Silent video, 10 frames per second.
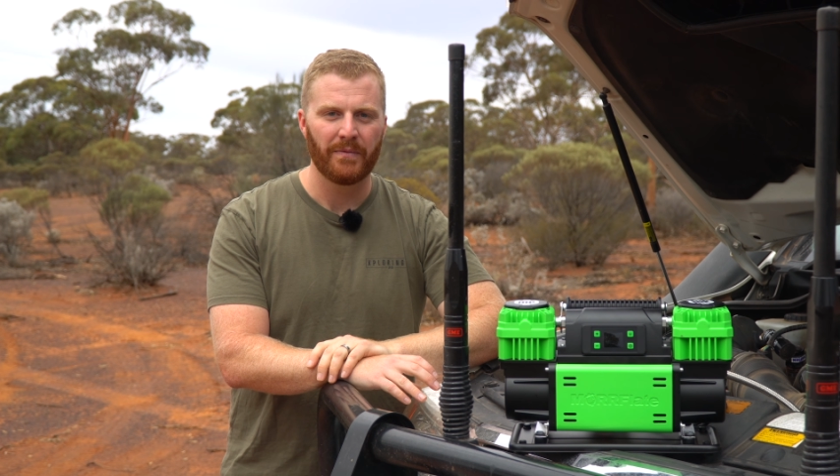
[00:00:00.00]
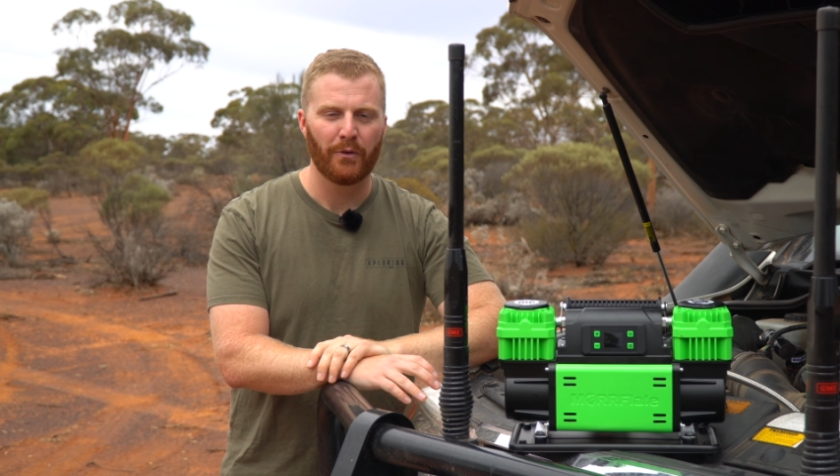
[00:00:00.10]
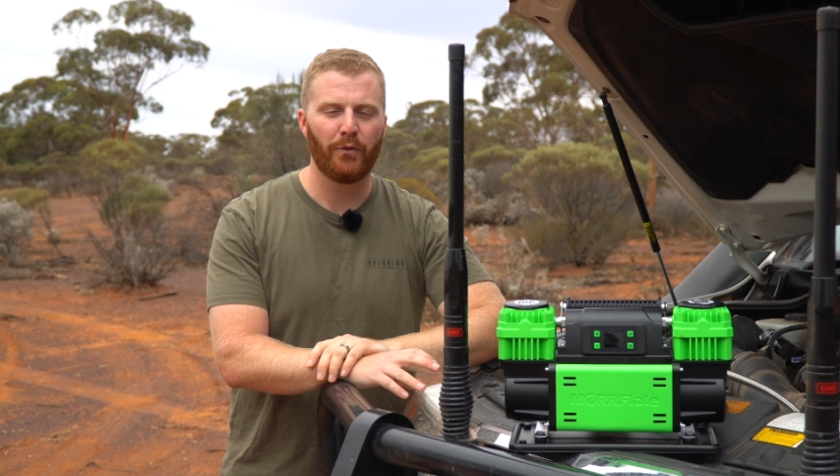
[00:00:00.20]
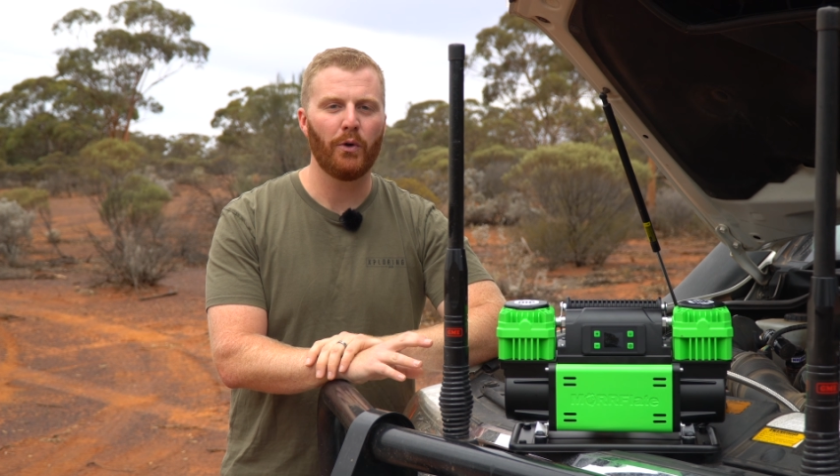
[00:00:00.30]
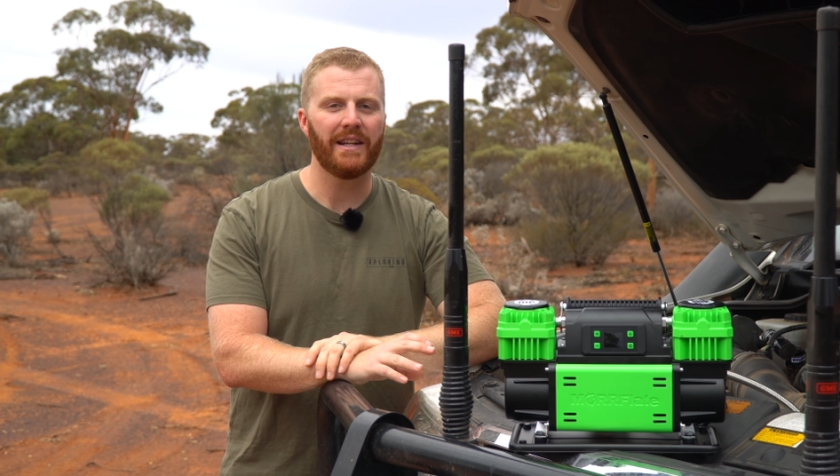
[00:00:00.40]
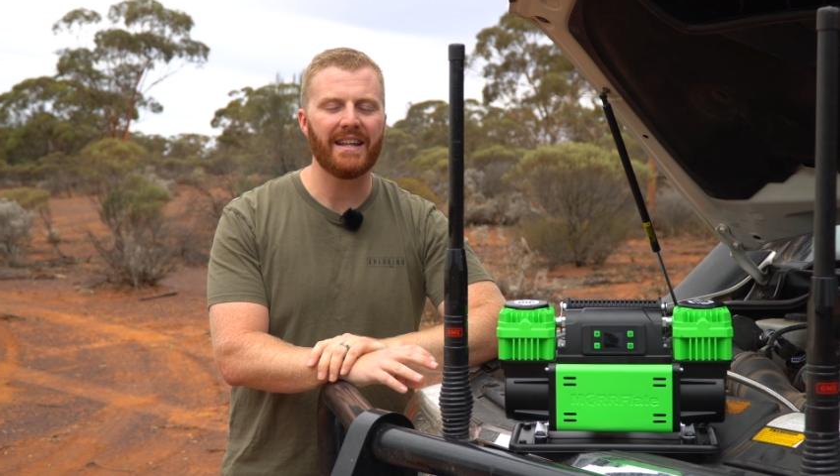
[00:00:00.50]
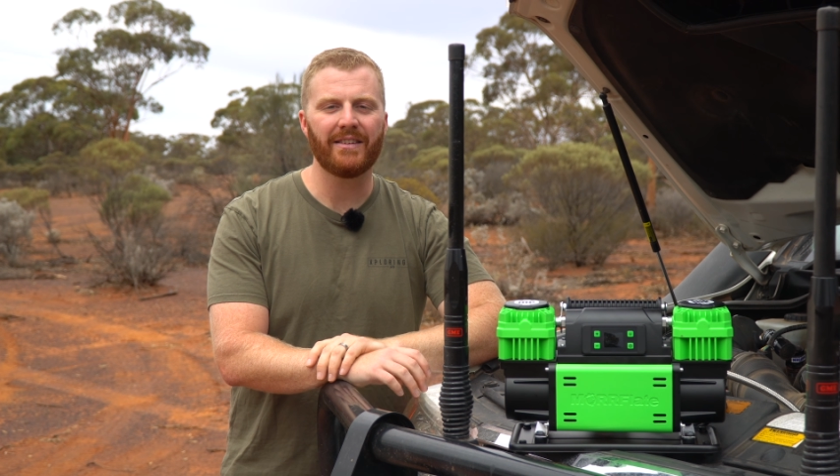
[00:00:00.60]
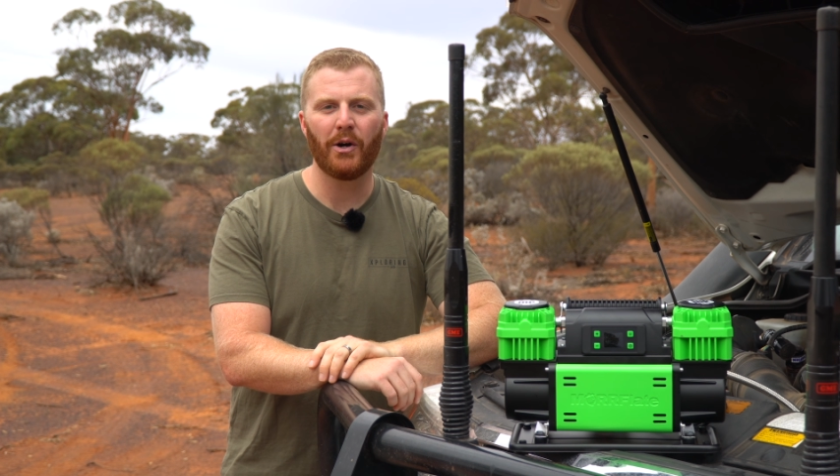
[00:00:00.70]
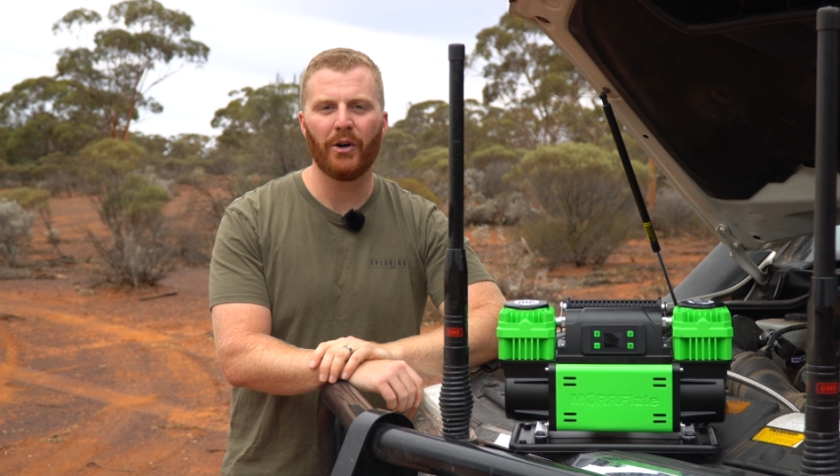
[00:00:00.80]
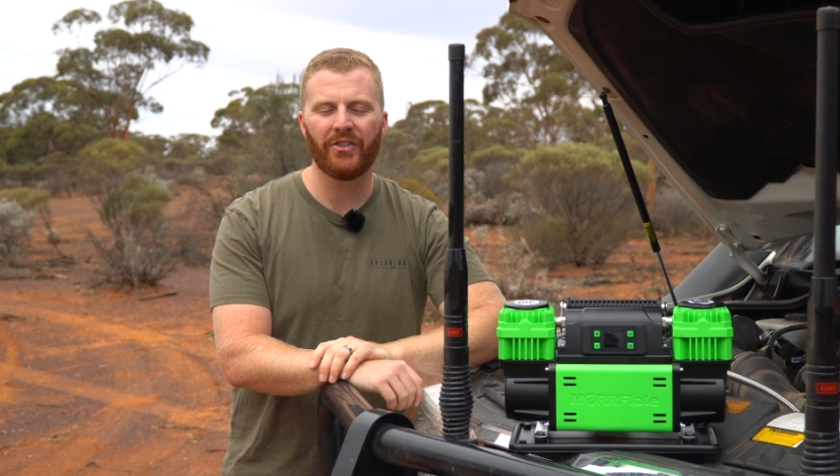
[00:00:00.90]
for less
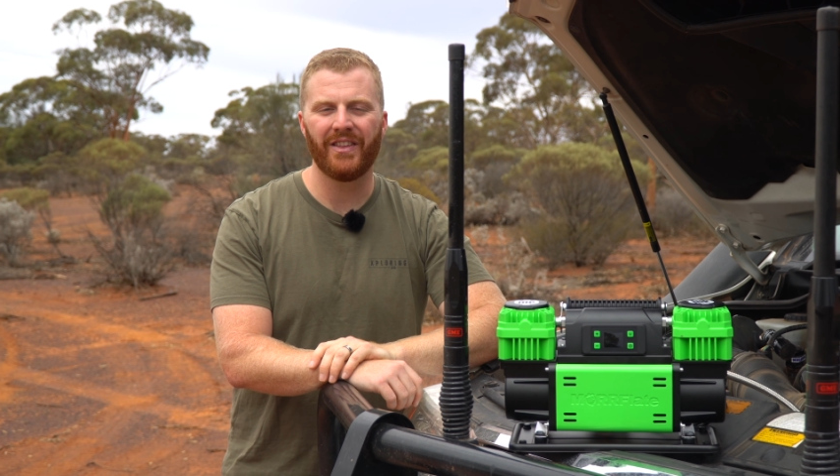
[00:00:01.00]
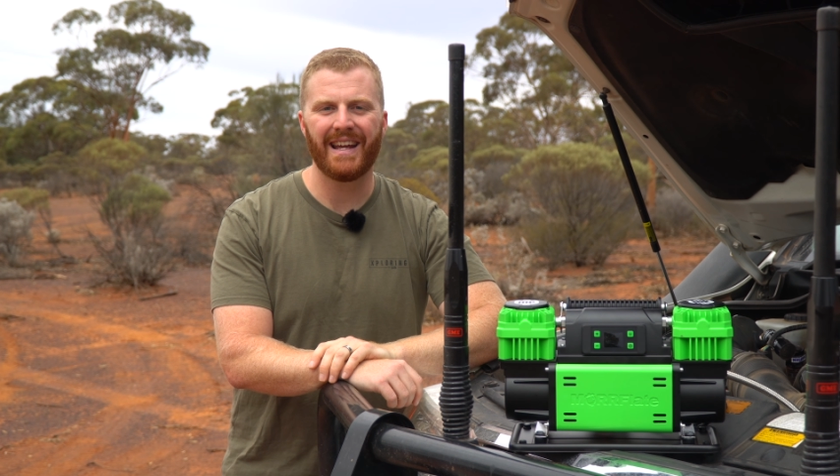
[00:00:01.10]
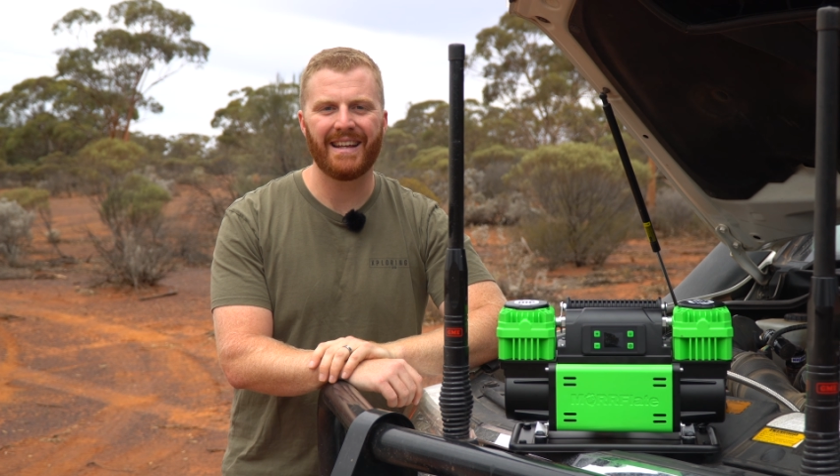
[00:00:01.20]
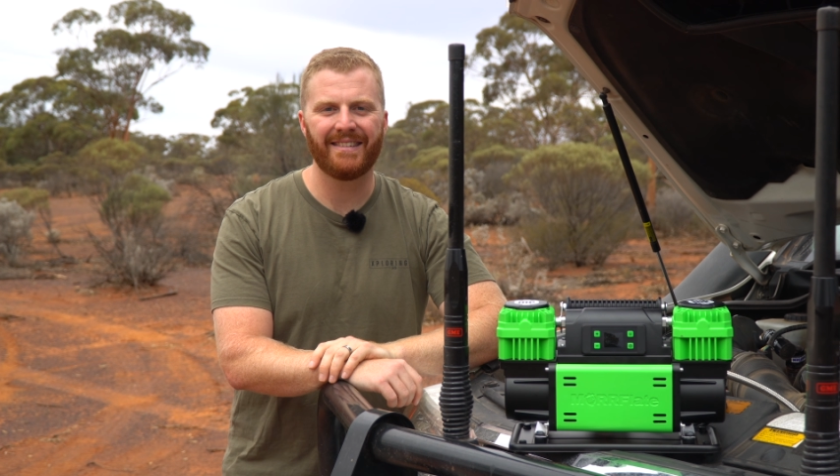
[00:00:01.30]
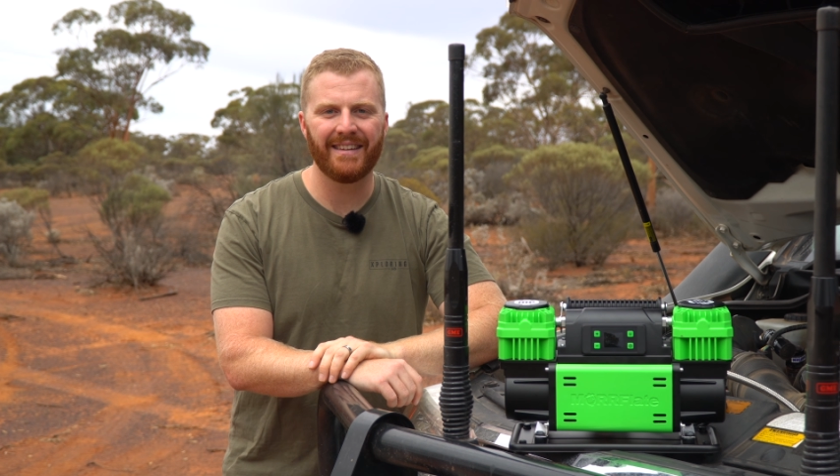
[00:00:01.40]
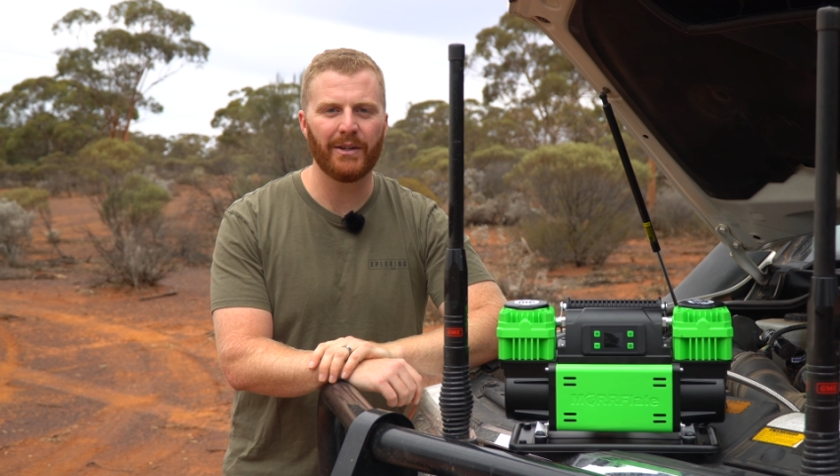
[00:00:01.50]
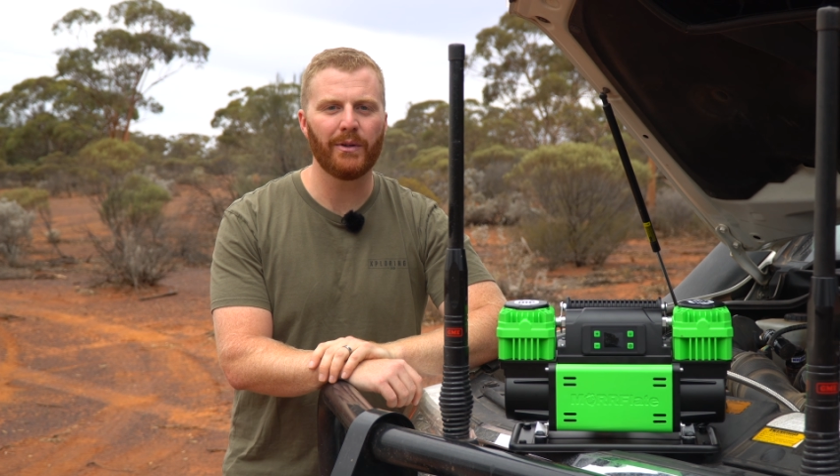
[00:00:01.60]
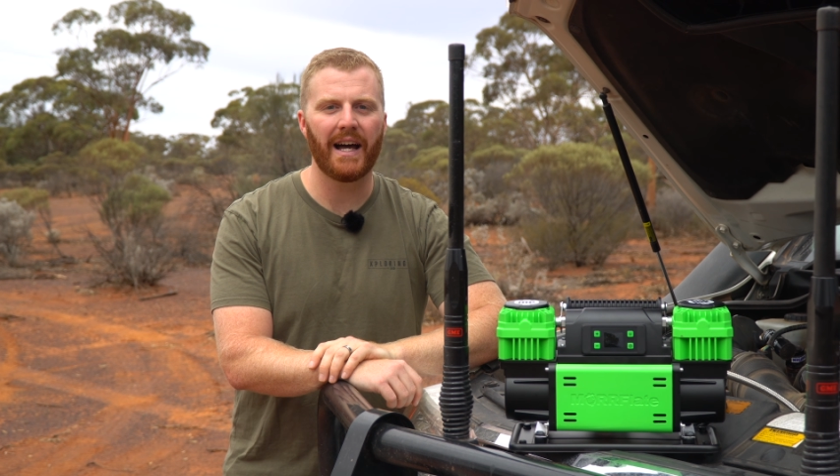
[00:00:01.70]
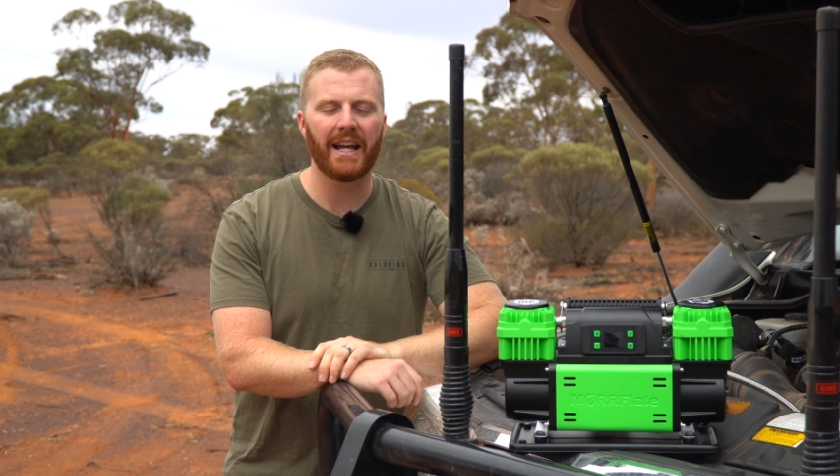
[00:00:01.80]
cost than a single